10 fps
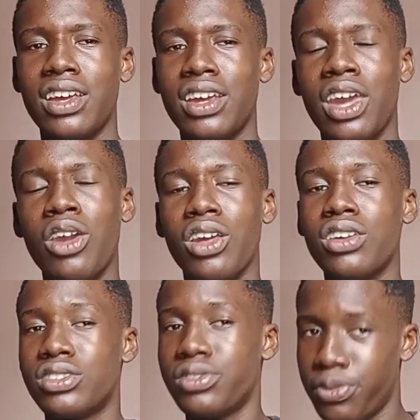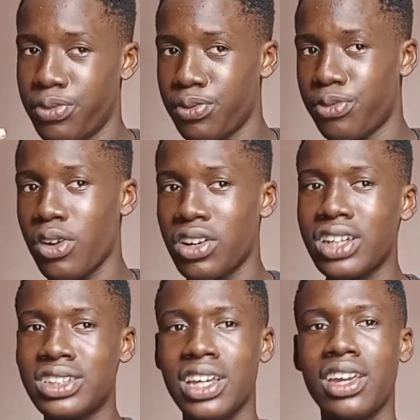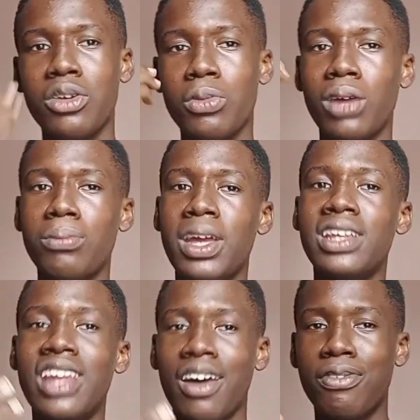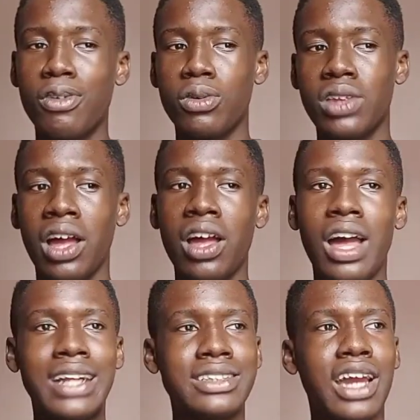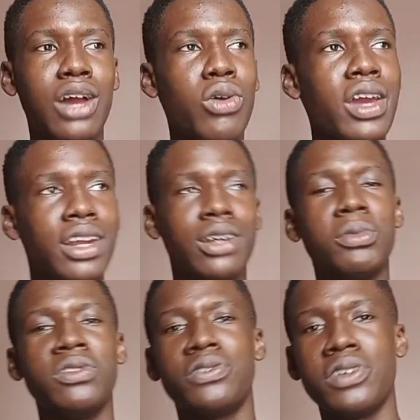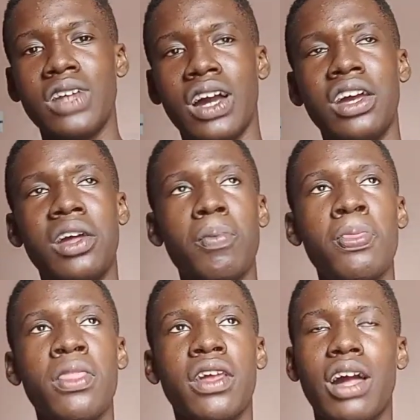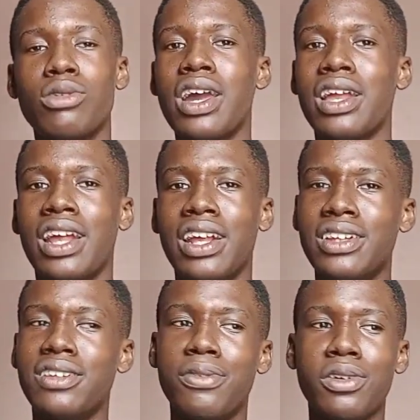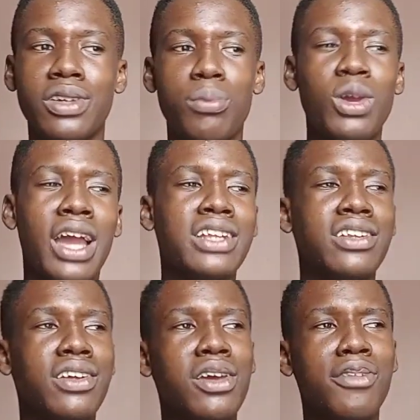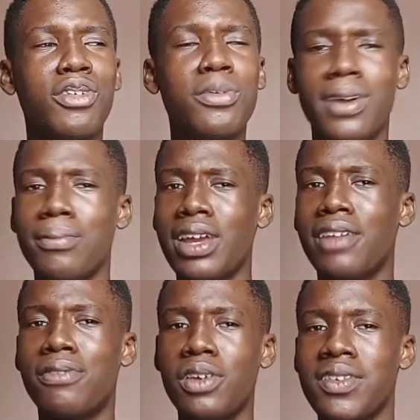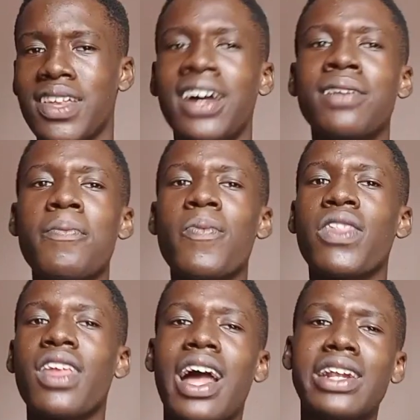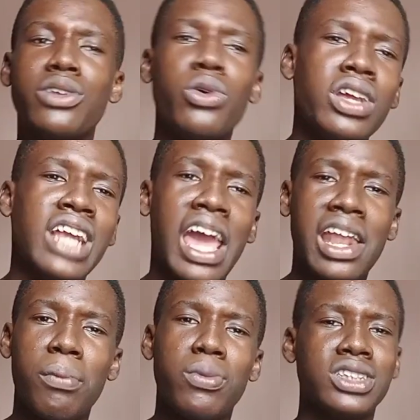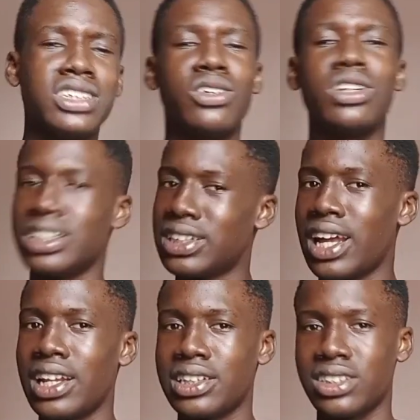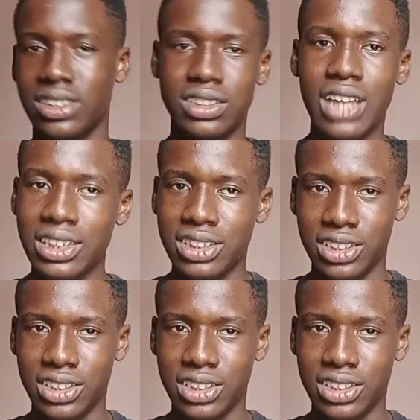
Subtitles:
It, for God's sake, a human made that filter and can go ahead and remove the filter, can go ahead and edit the filter behind a human made filter and going ahead and posting it on the internet. That